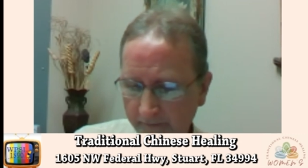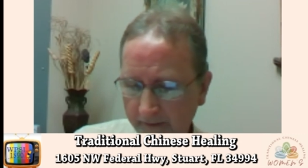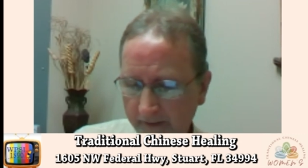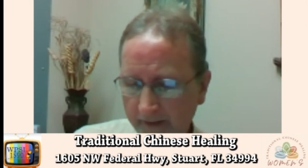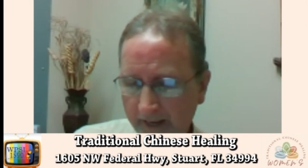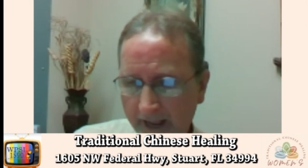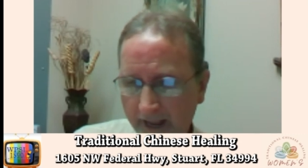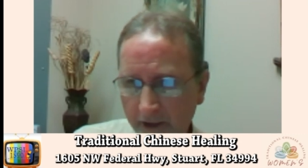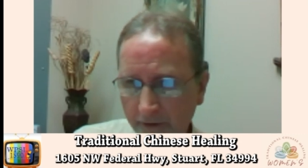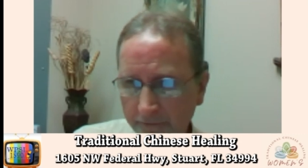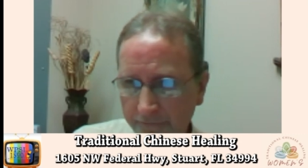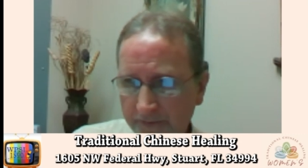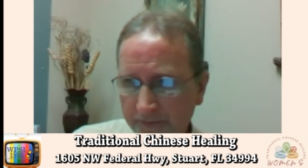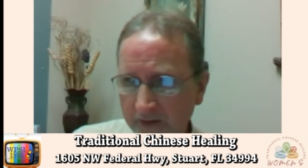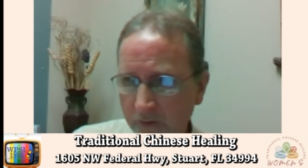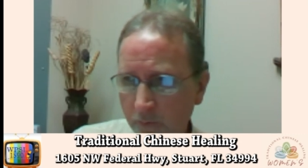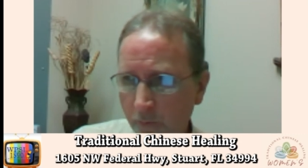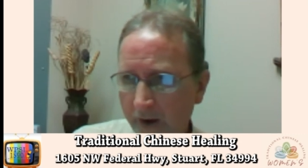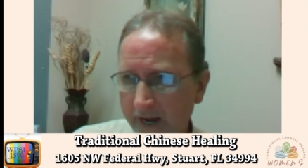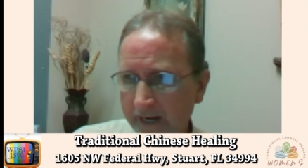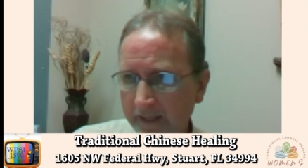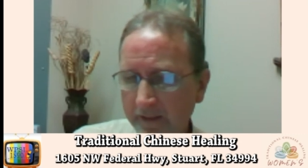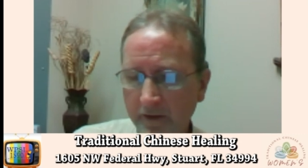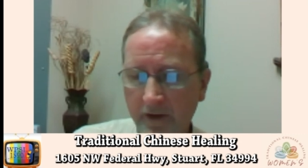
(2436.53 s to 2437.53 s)
healthy
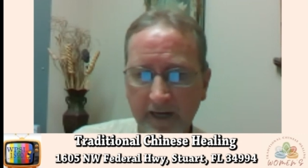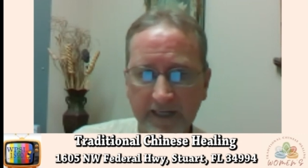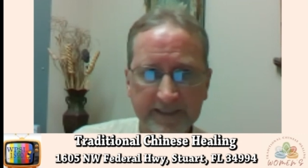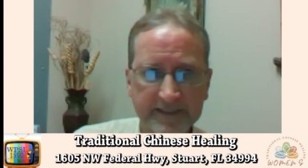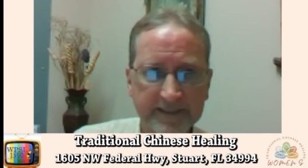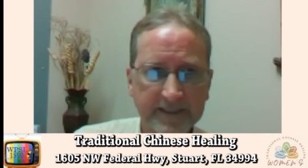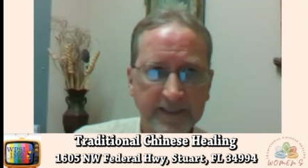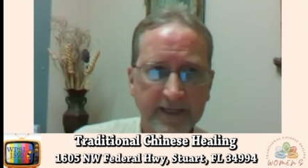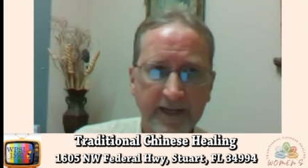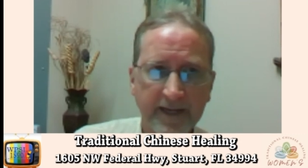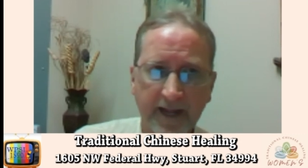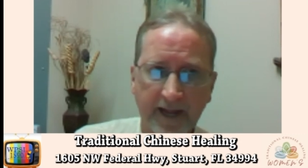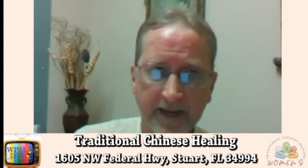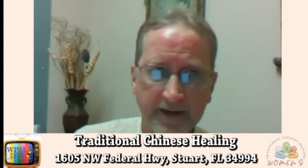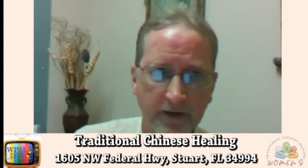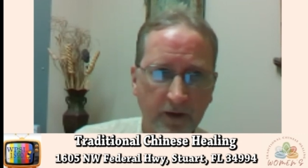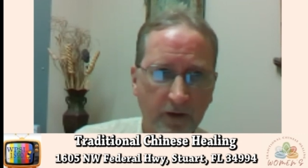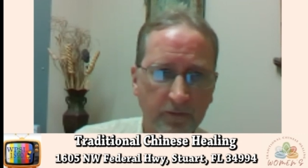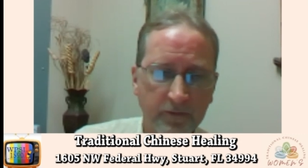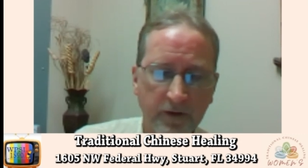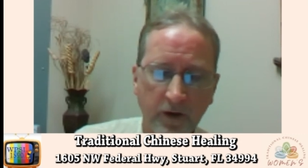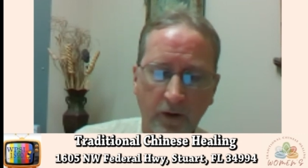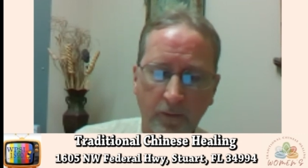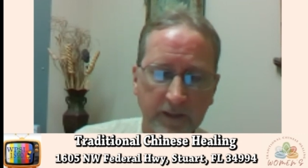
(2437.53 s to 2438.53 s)
weight loss. I know
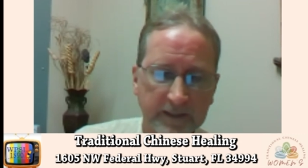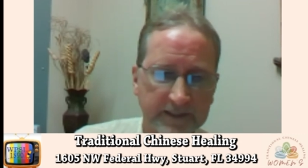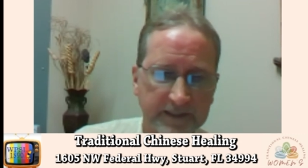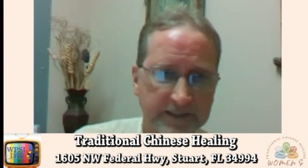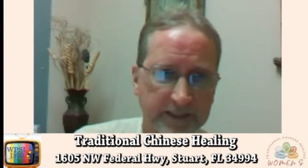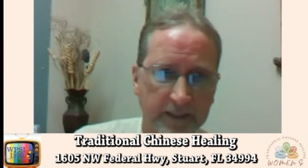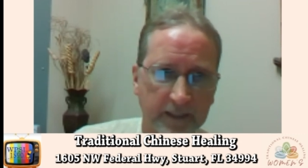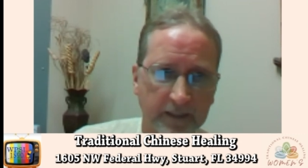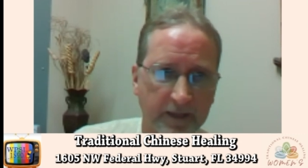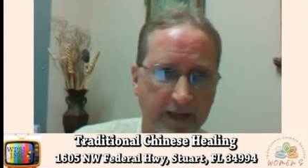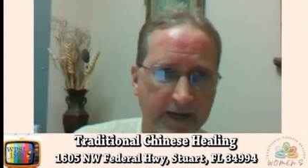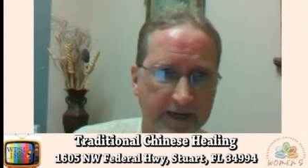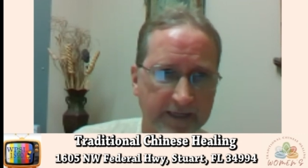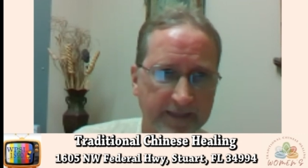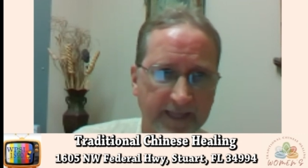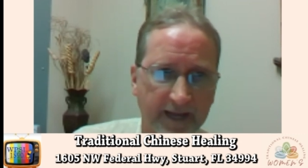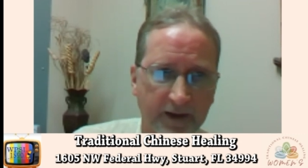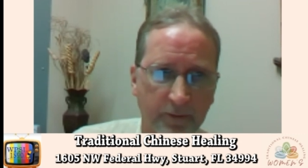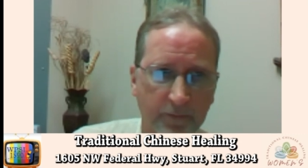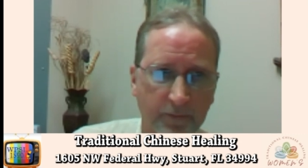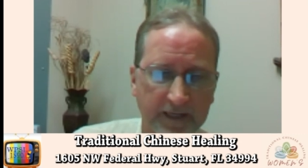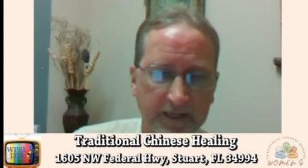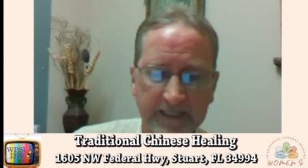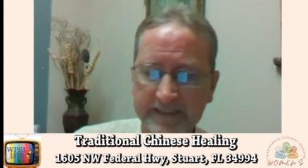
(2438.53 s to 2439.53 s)
no one's going to like
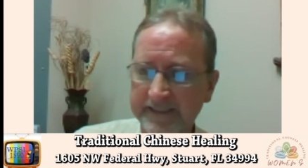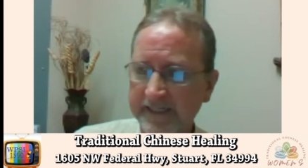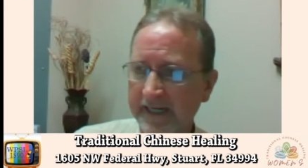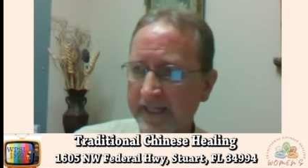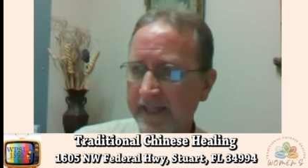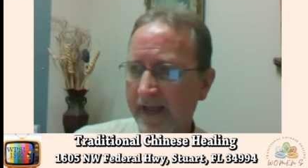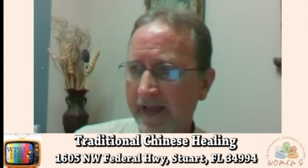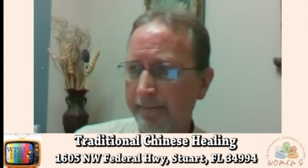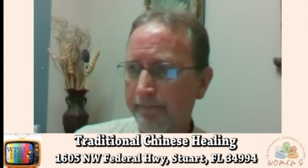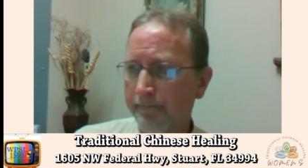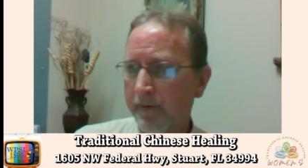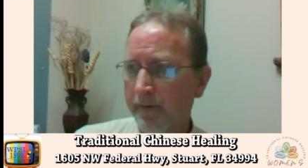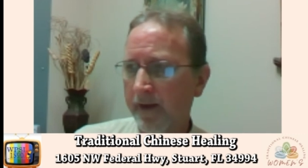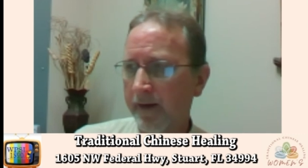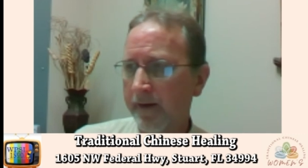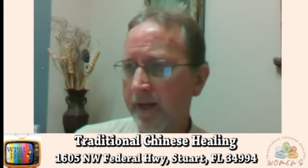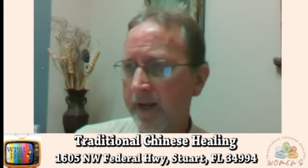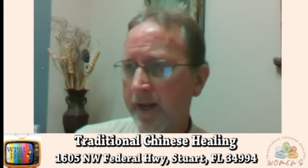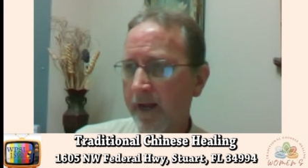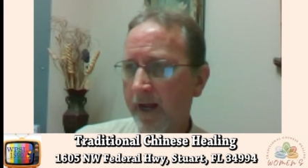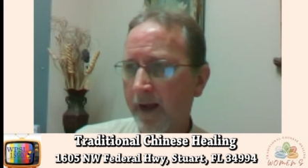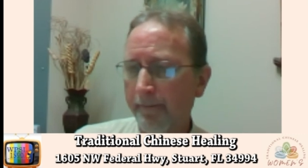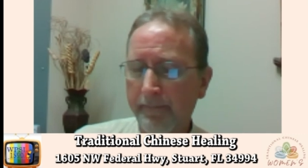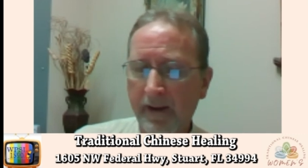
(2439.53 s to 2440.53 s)
that when I say that, but
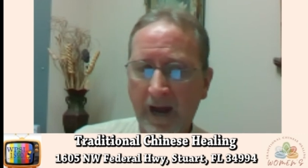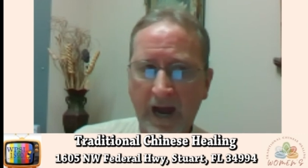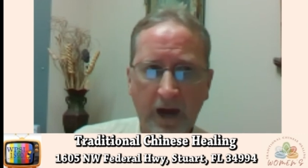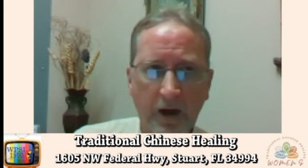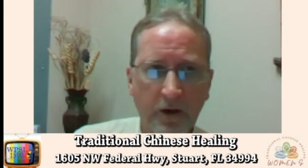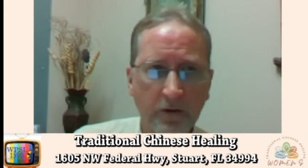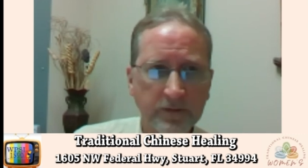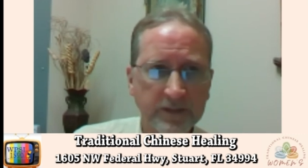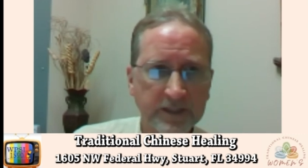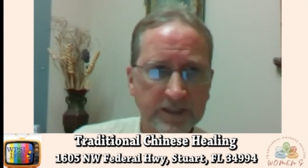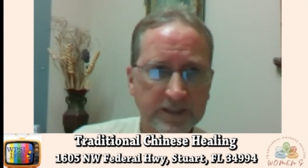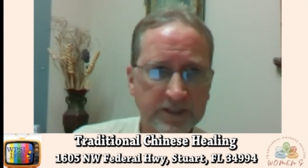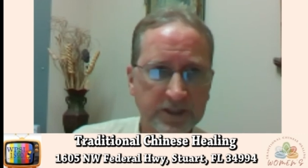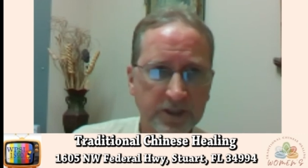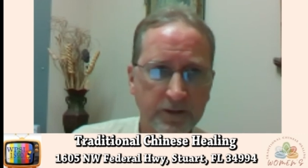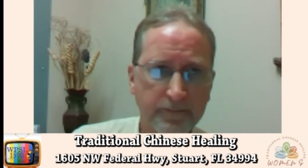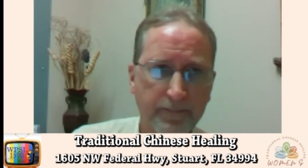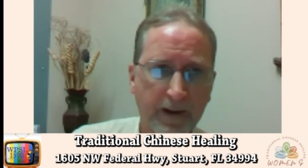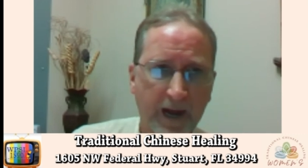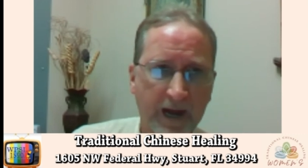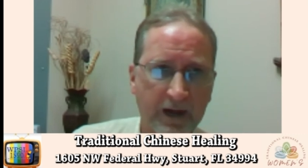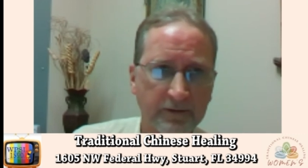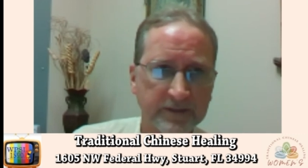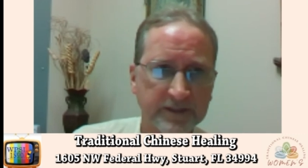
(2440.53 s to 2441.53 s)
a pound to two
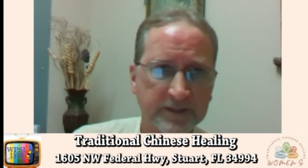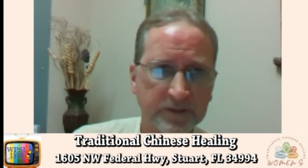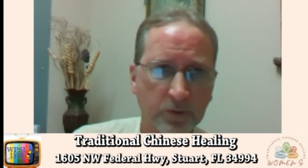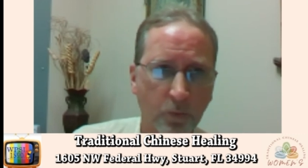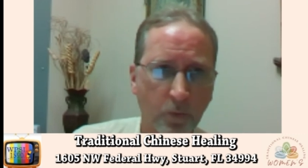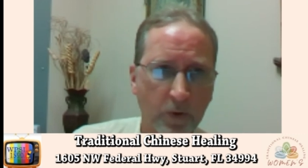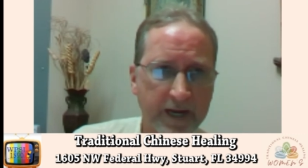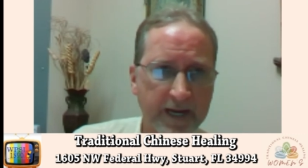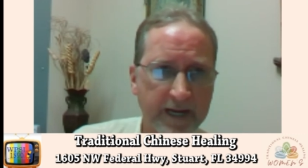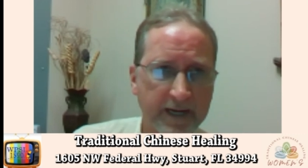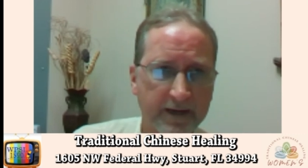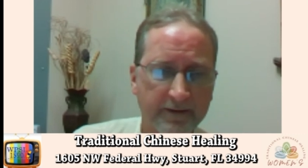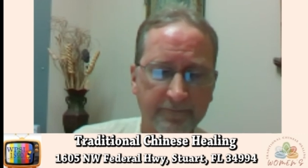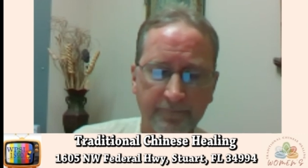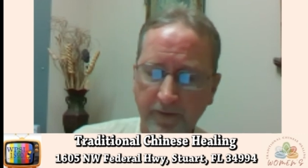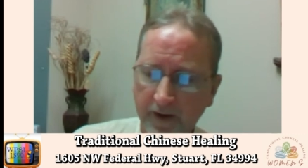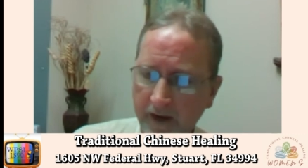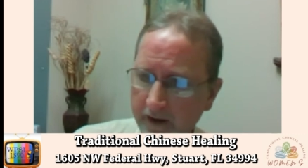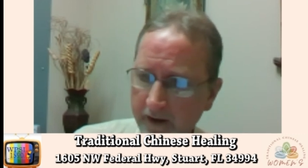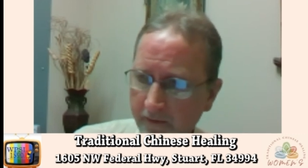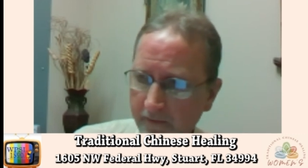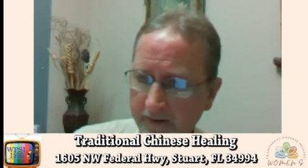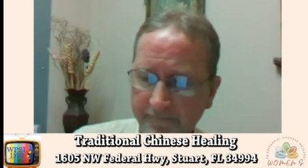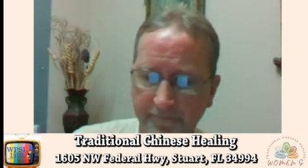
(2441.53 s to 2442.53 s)
pounds a week,
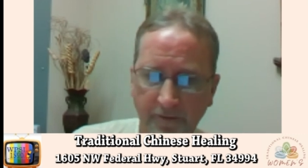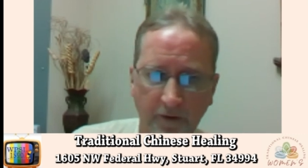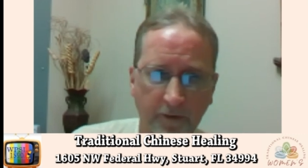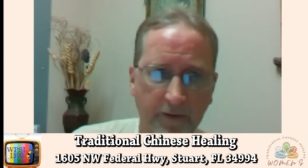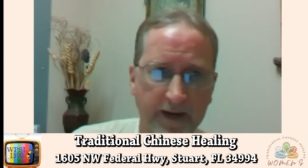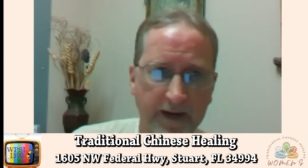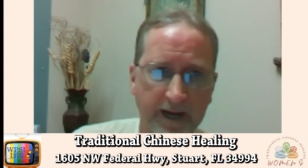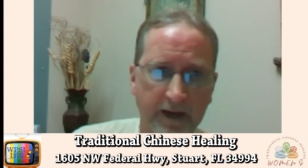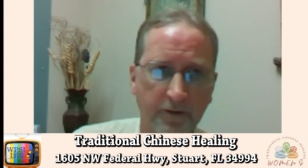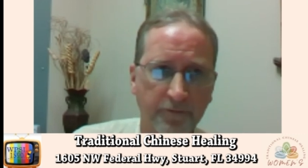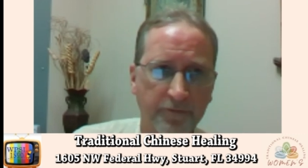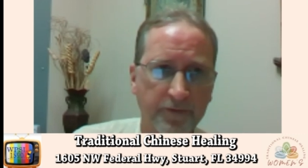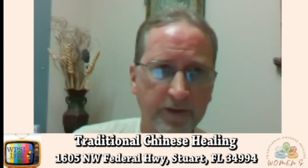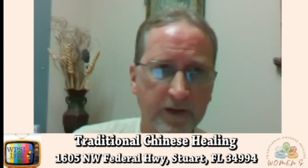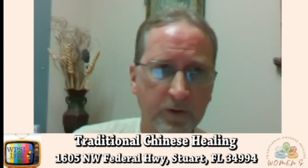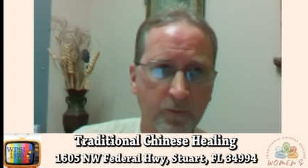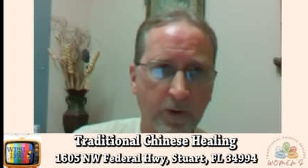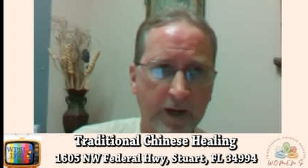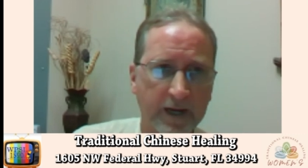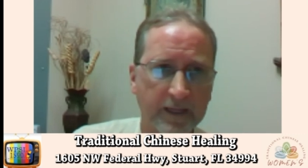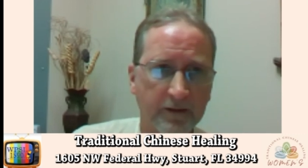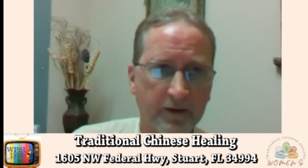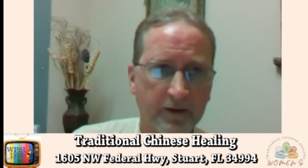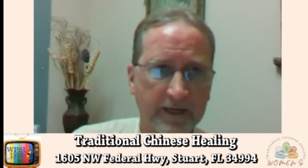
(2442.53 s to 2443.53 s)
very, very healthy
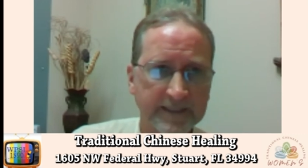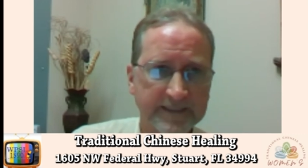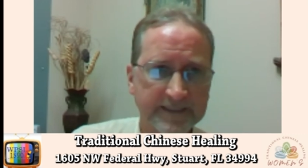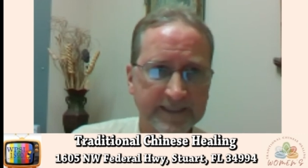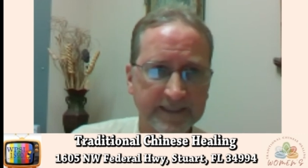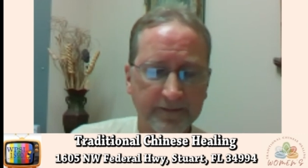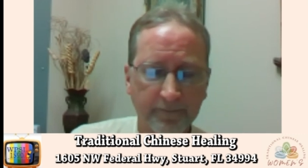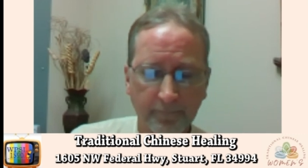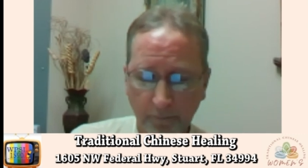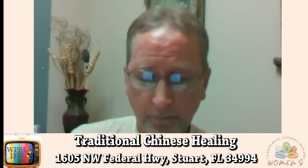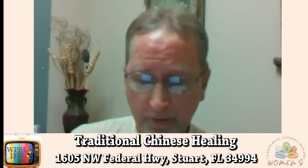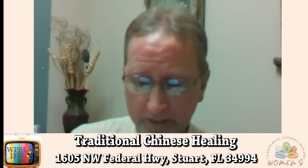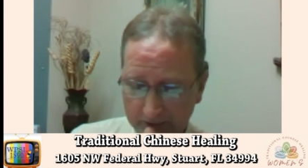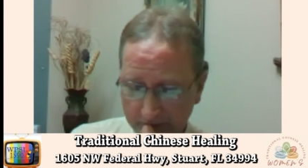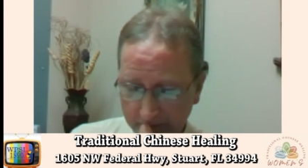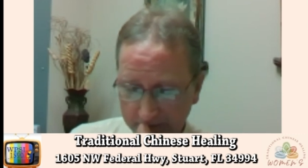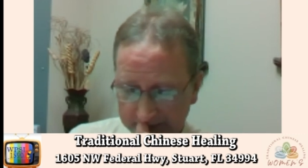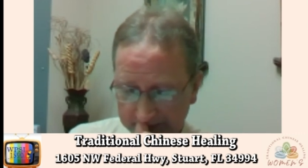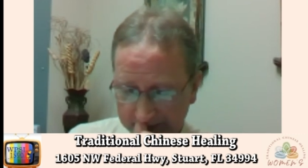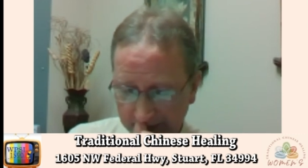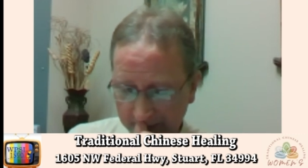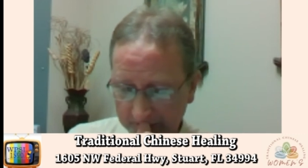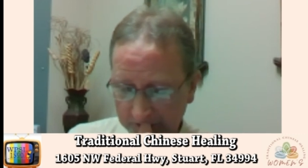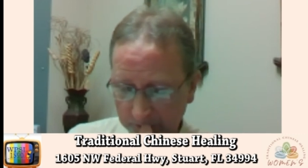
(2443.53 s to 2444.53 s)
weight loss. And when you
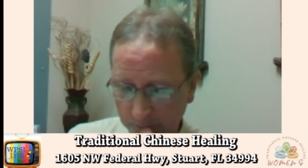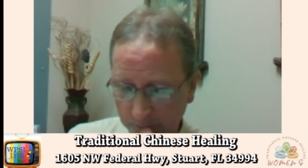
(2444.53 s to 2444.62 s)
start